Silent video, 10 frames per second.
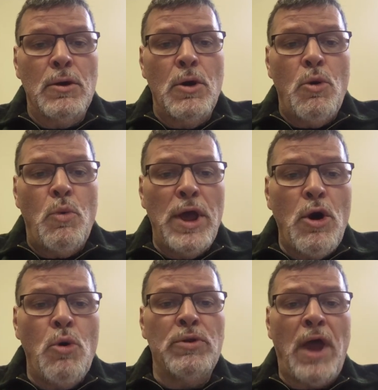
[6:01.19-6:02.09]
We
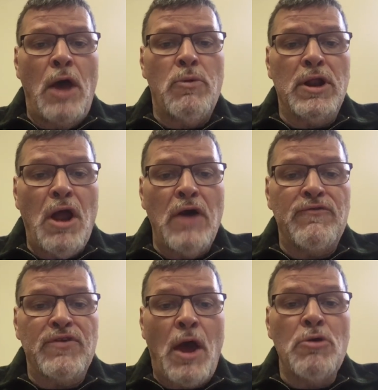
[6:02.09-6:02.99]
all know when
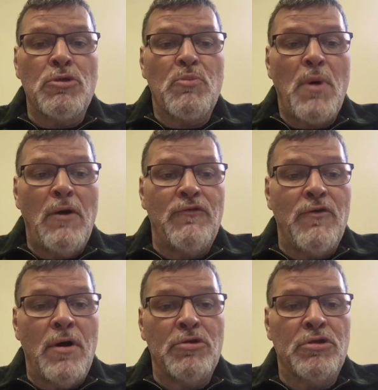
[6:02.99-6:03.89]
life goes well
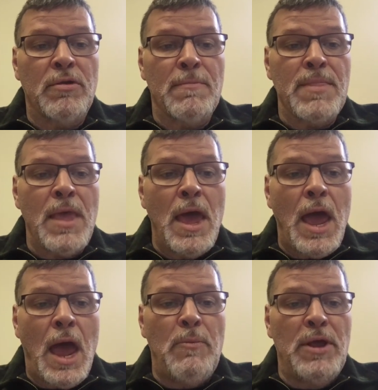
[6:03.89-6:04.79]
for us,
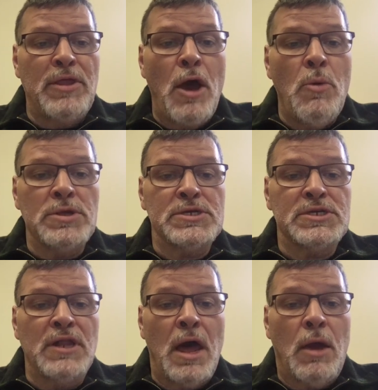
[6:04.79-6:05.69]
and we know what
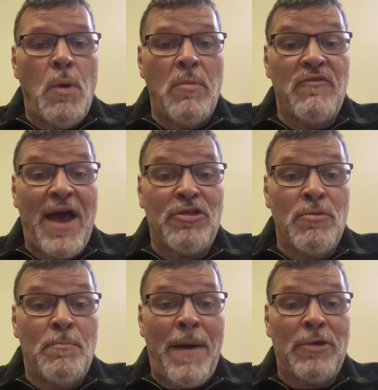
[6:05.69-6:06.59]
it's like when we've had
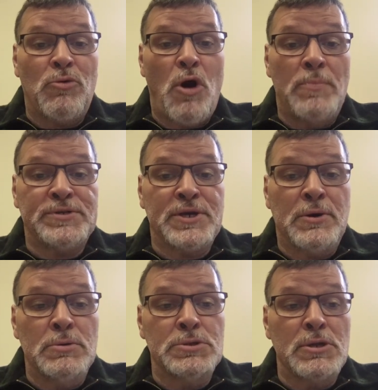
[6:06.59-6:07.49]
to battle
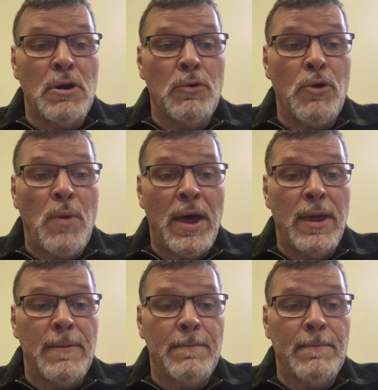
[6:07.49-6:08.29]
obstacles along the way.